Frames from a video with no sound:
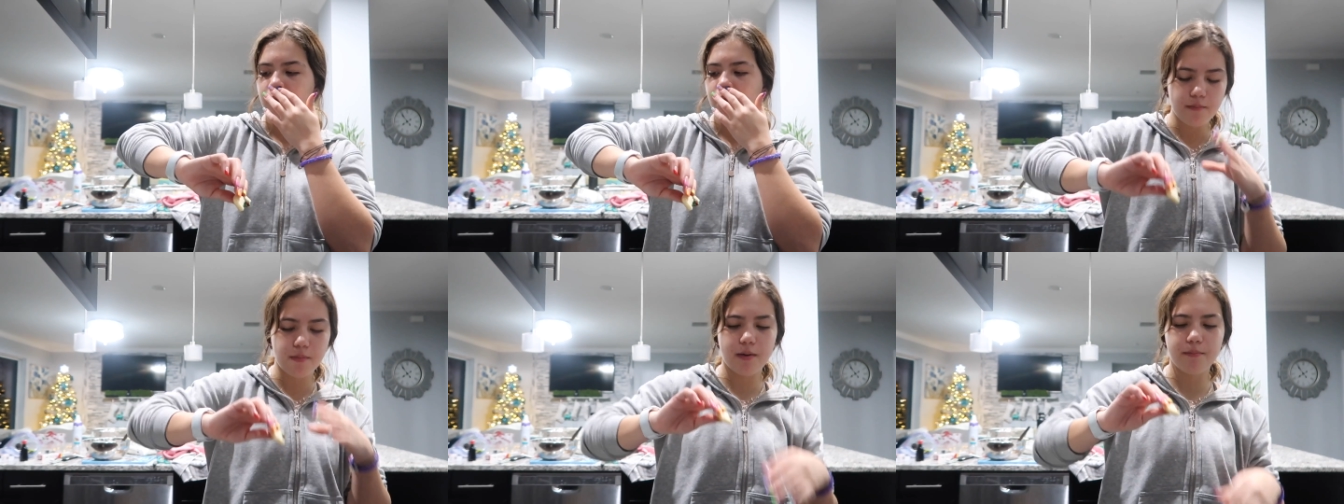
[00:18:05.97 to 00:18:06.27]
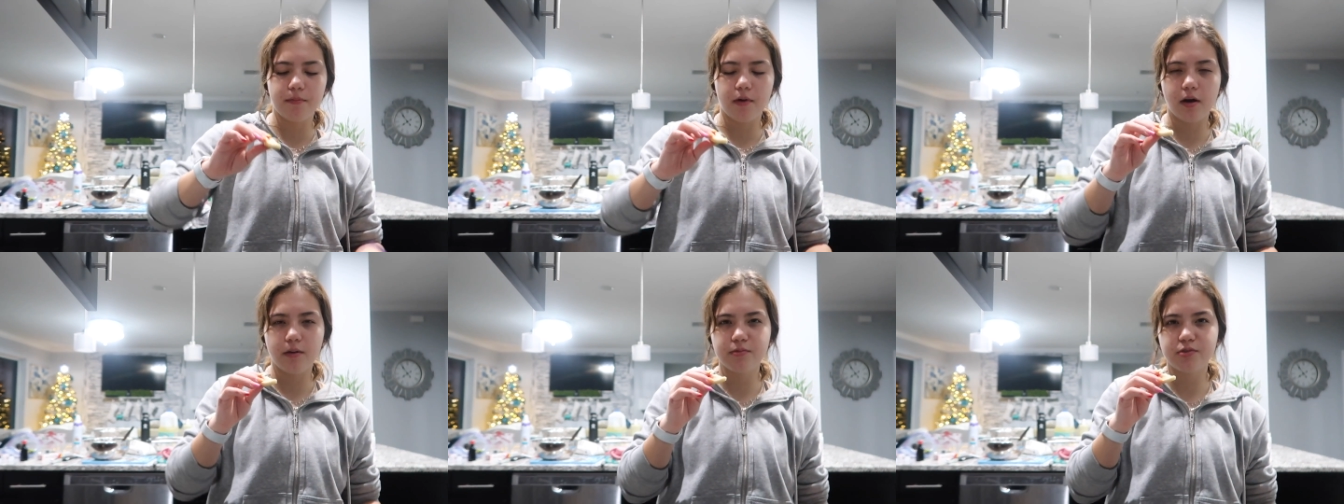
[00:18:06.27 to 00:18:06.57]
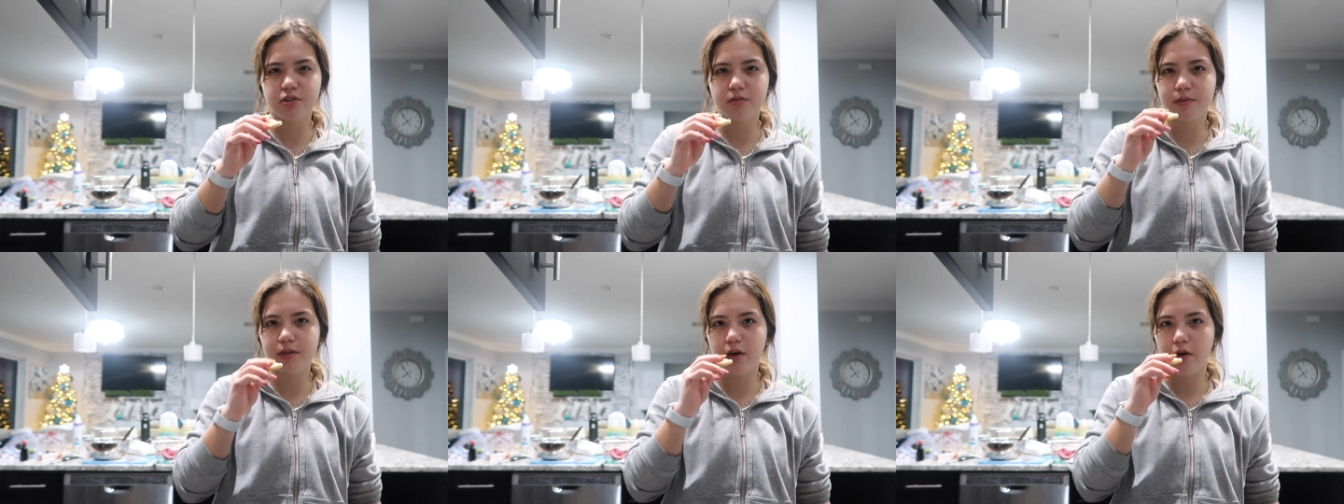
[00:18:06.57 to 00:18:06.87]
My mom
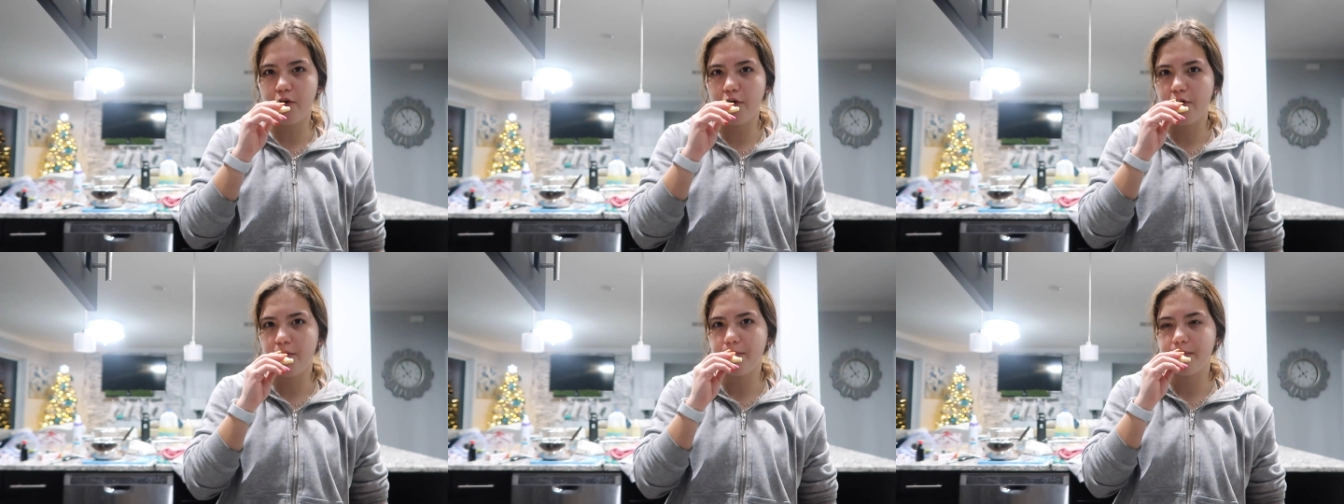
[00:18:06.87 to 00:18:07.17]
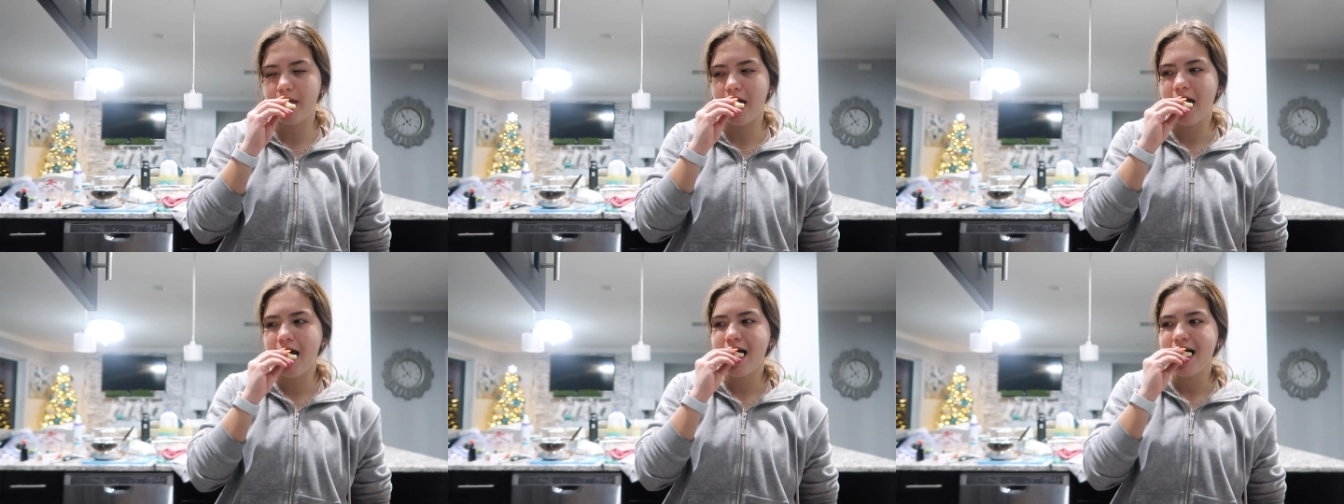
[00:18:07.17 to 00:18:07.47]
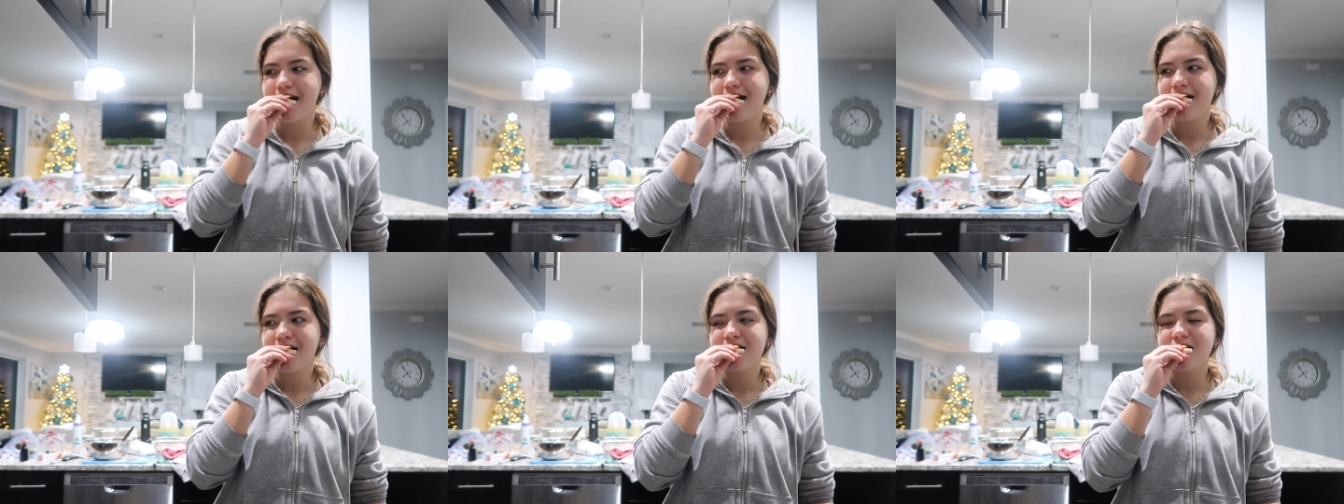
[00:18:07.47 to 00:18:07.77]
should be home
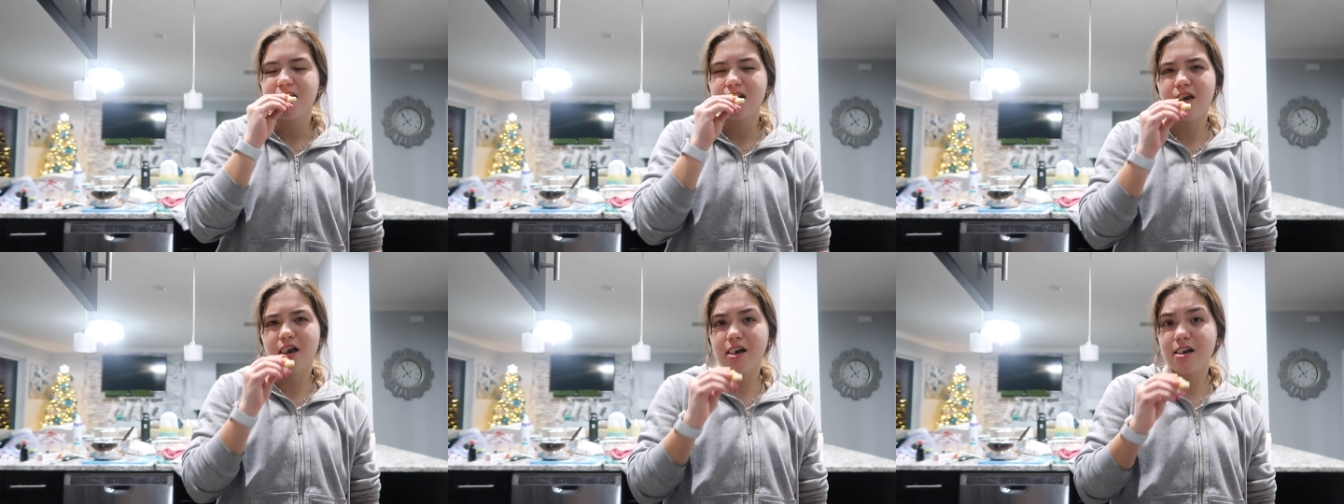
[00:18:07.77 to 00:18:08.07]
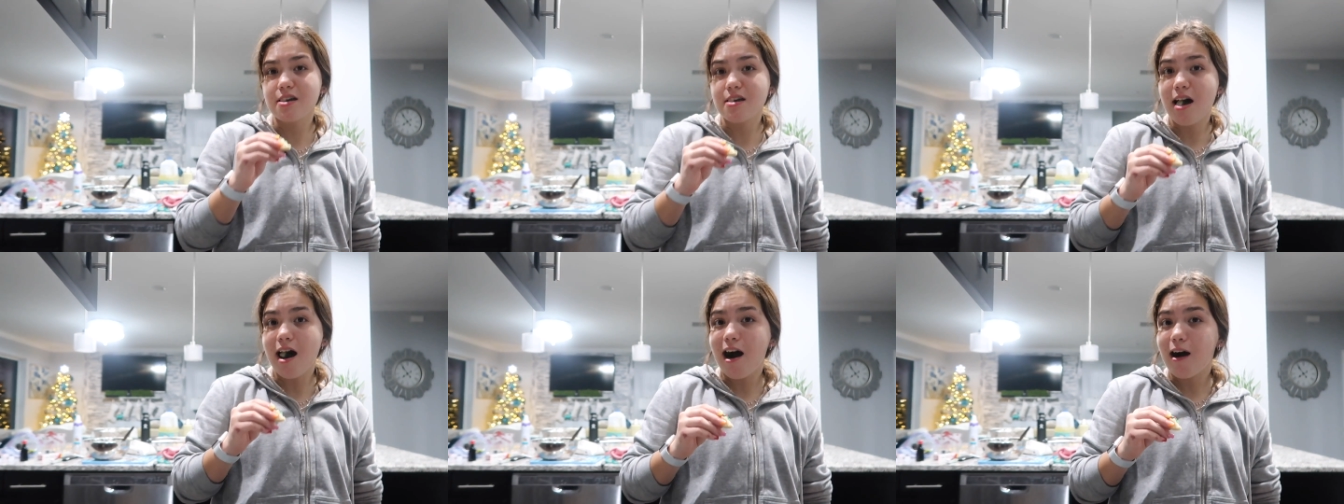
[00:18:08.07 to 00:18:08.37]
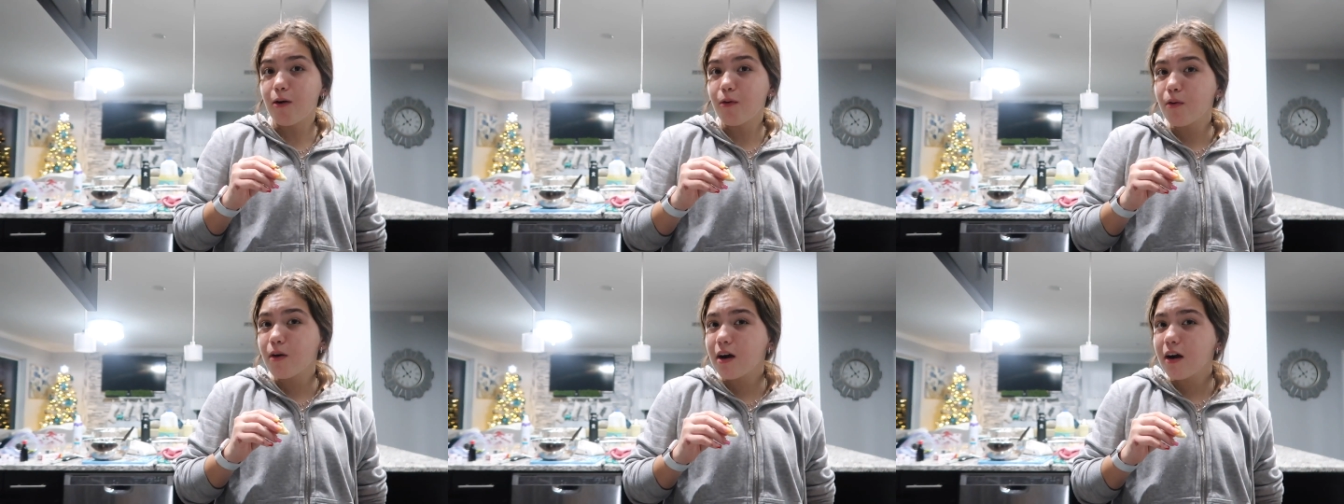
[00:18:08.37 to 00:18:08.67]
in like an
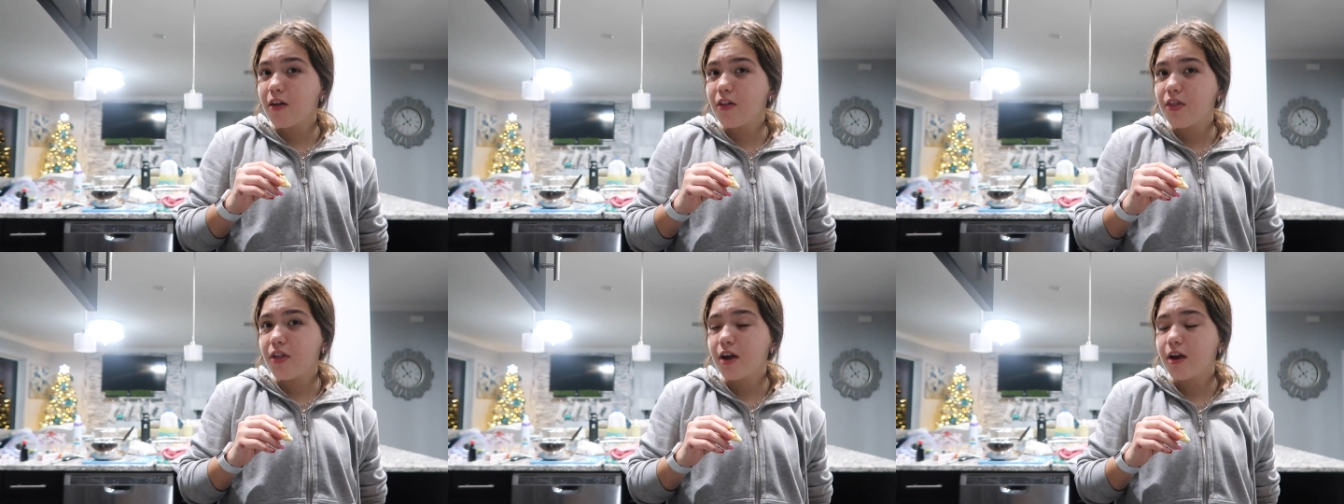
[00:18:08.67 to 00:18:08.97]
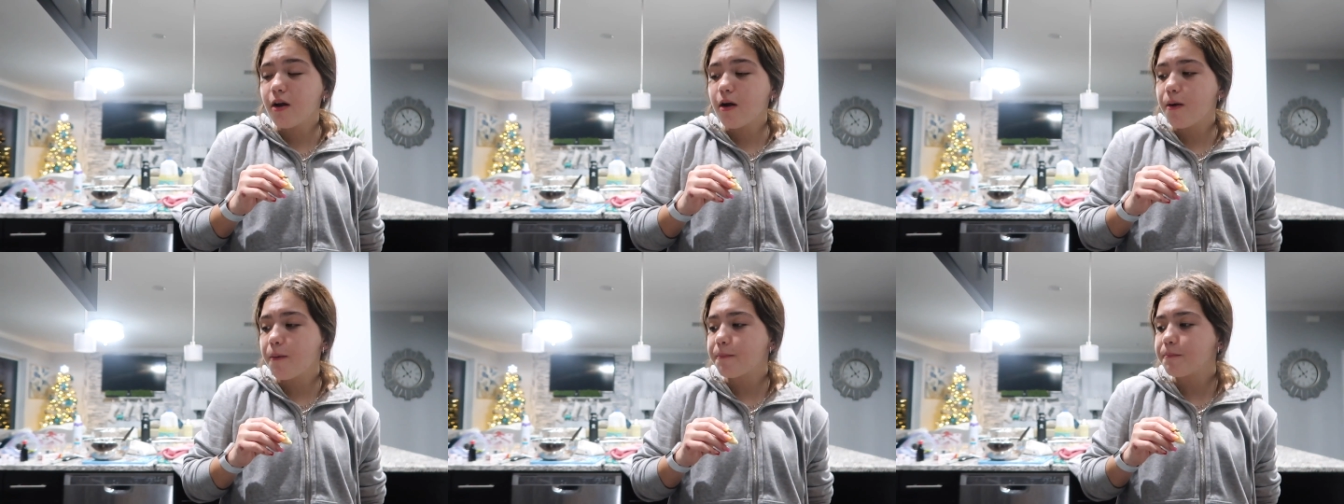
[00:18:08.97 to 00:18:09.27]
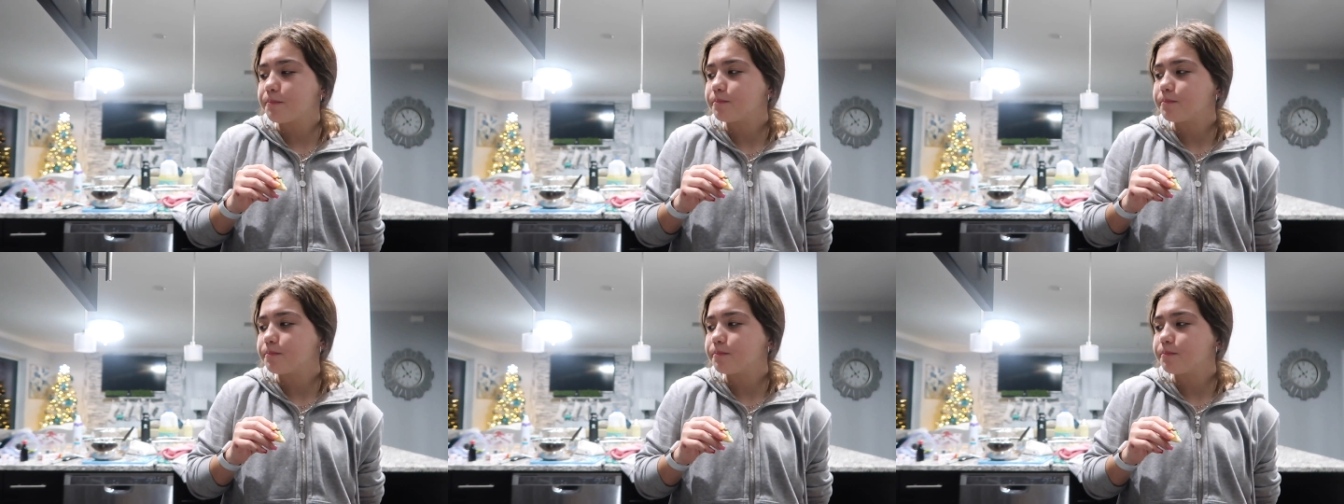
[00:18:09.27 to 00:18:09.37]
hour, I think.